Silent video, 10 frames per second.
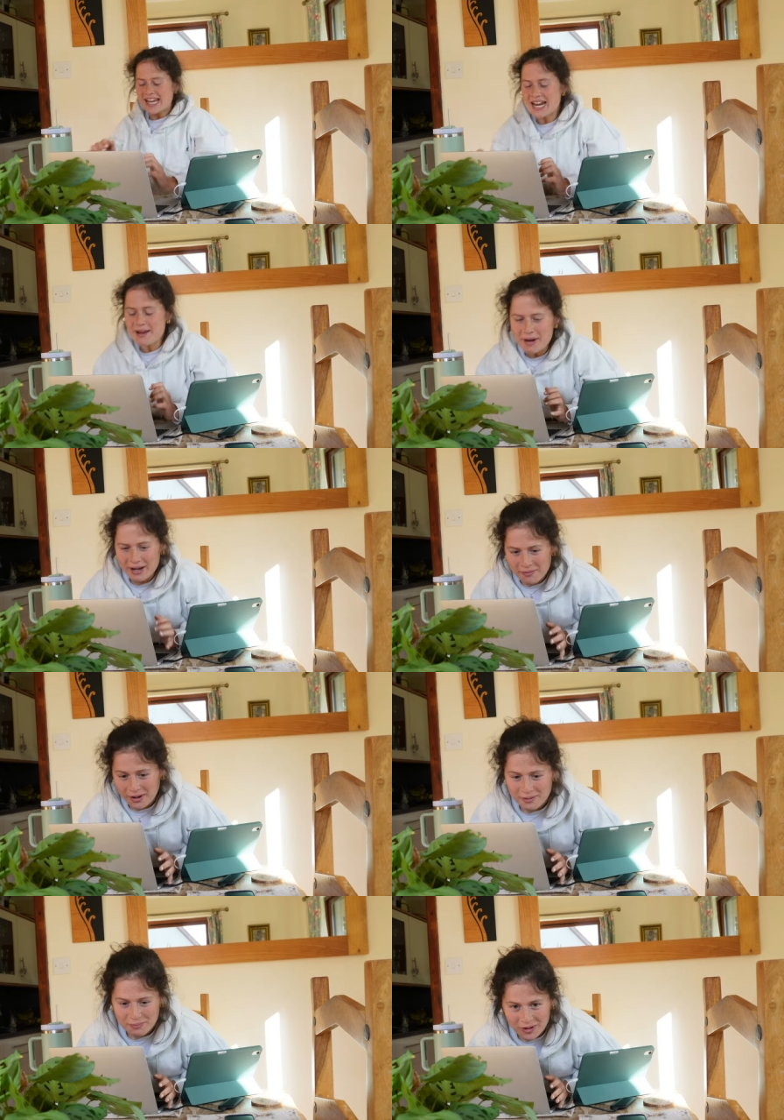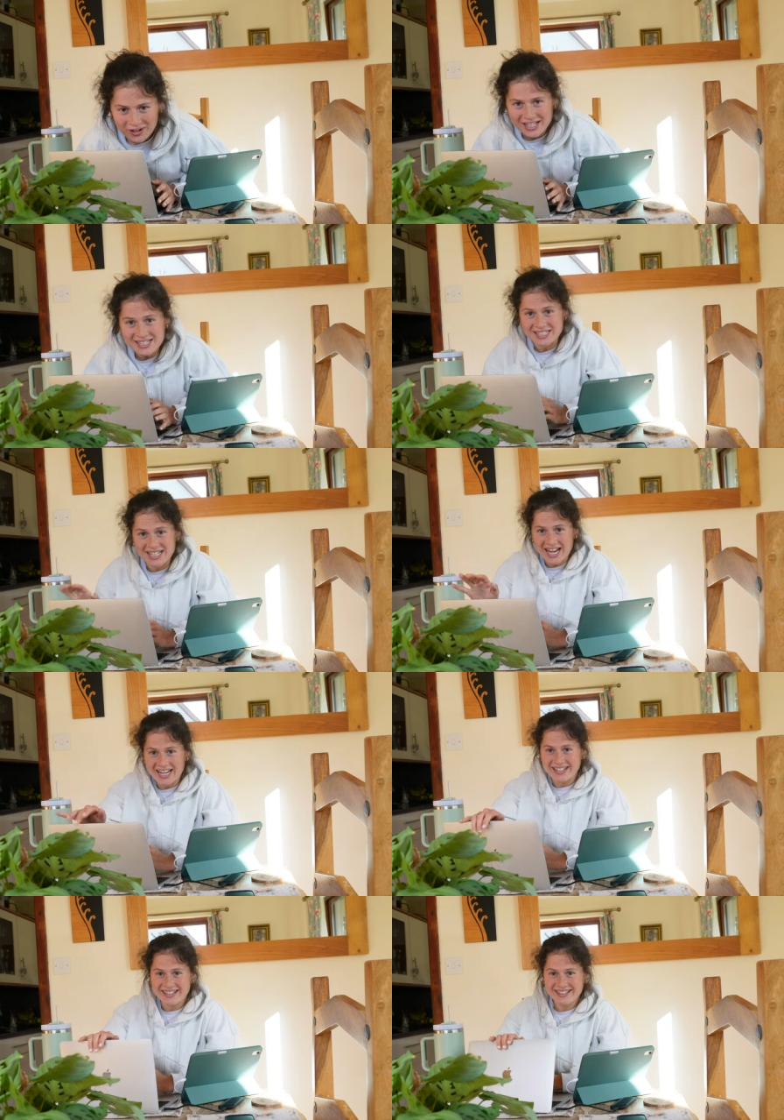90-minute work block is
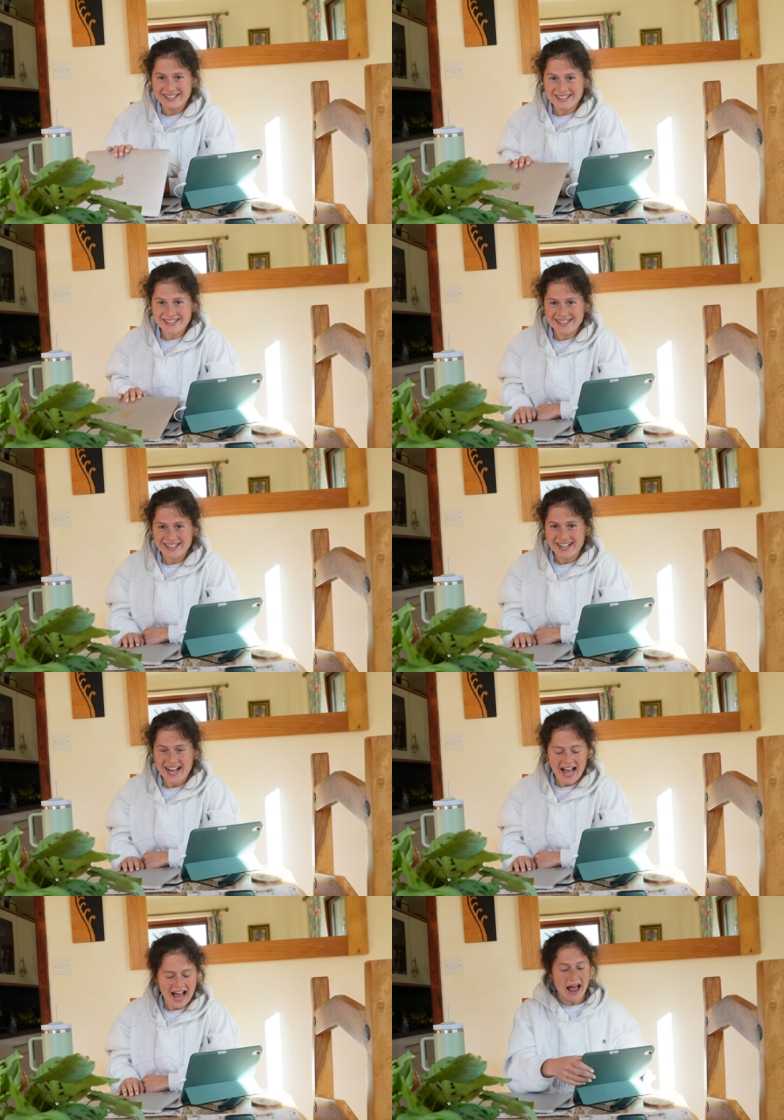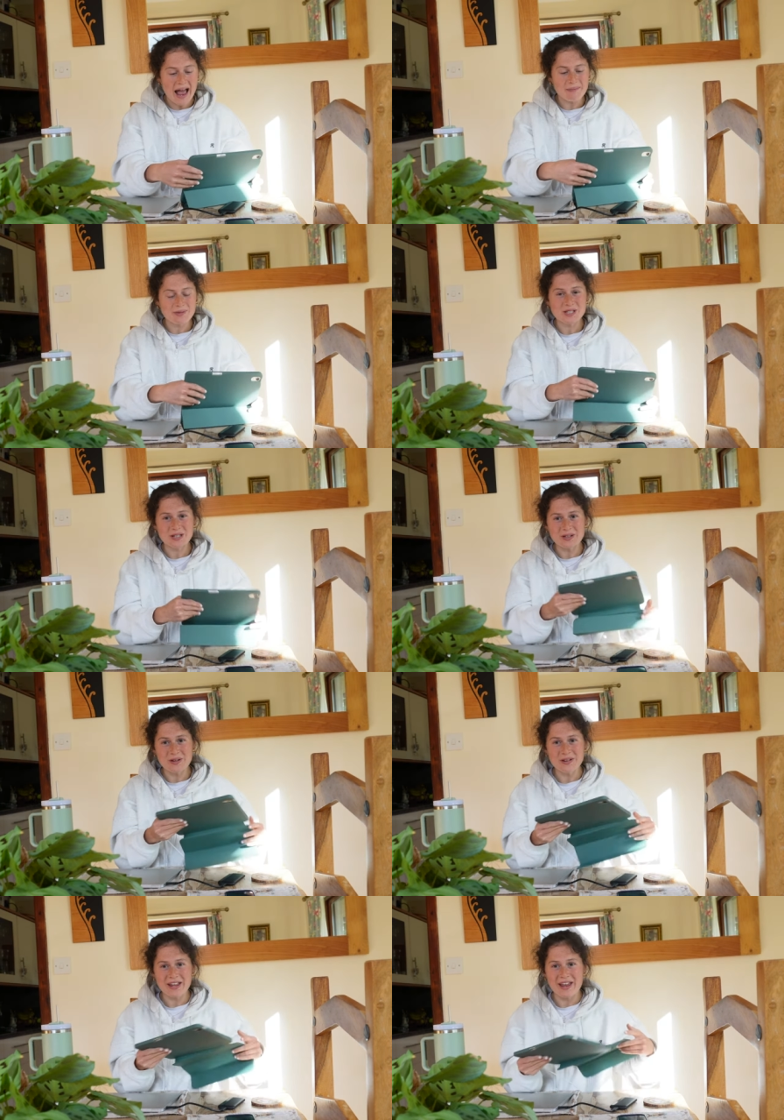done and I am
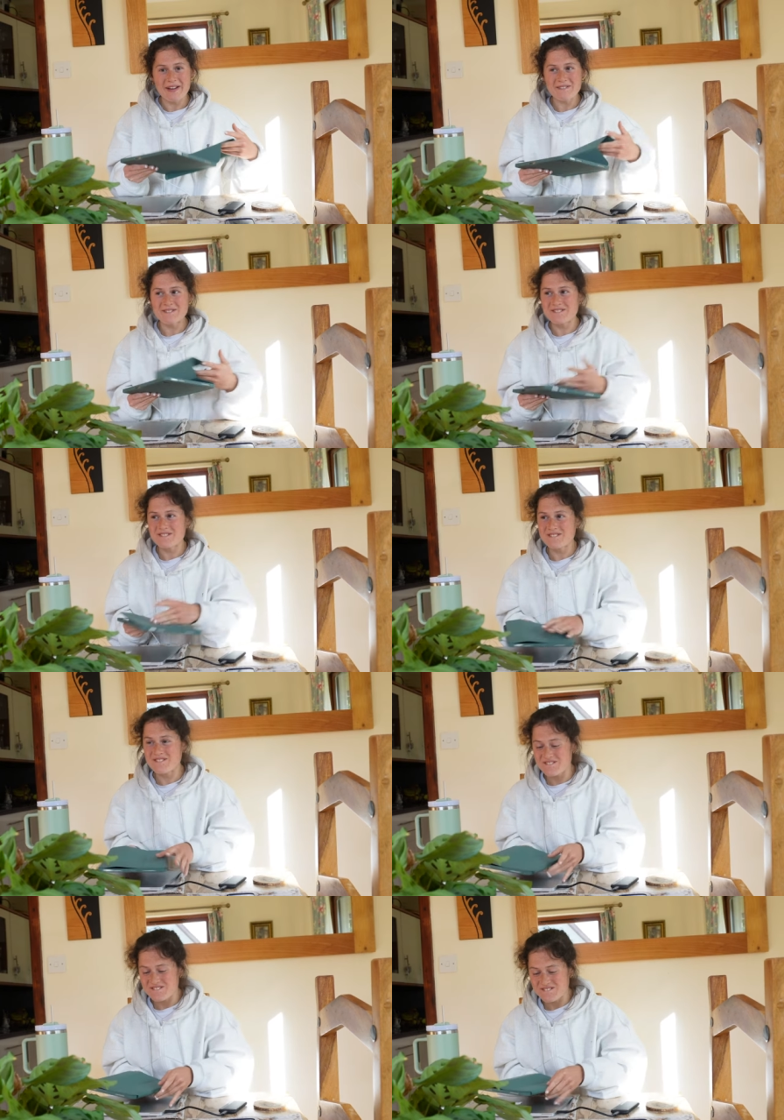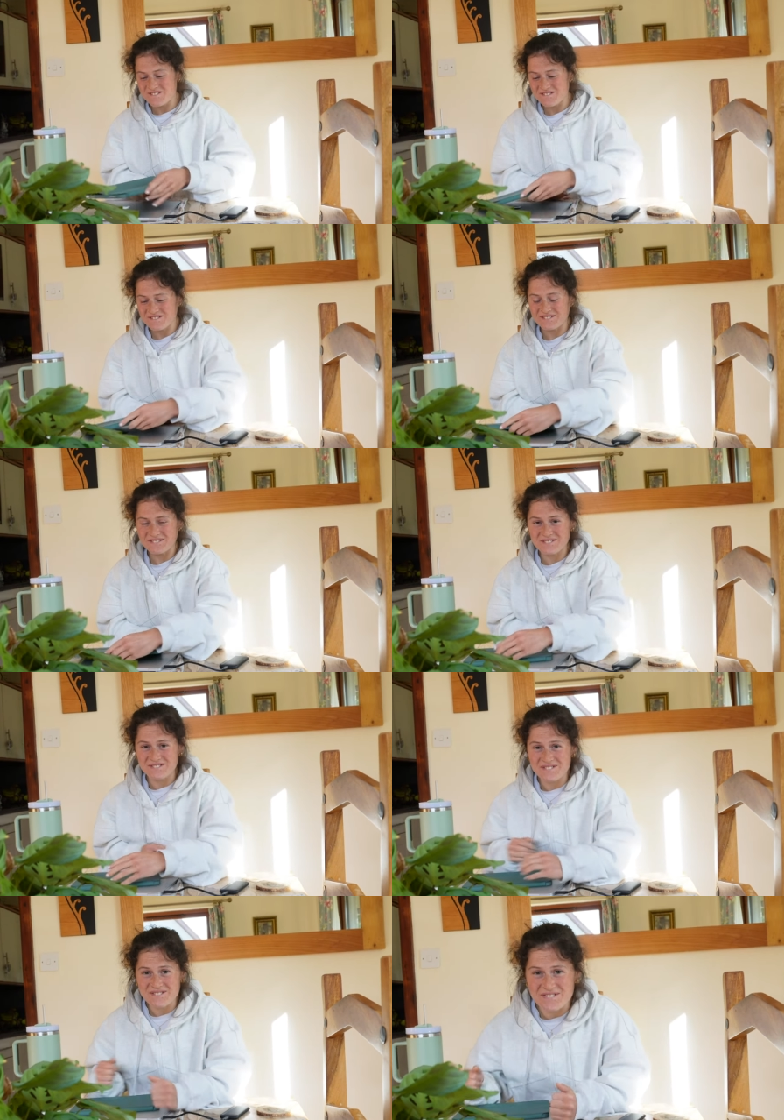absolutely
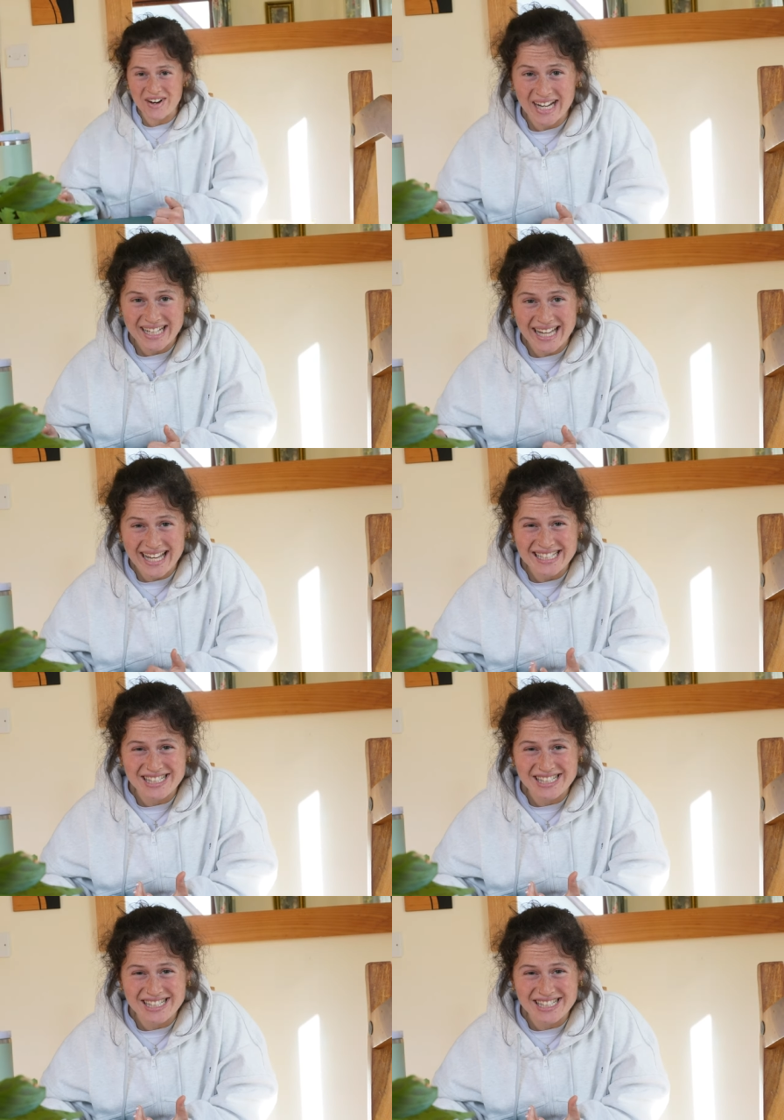fucking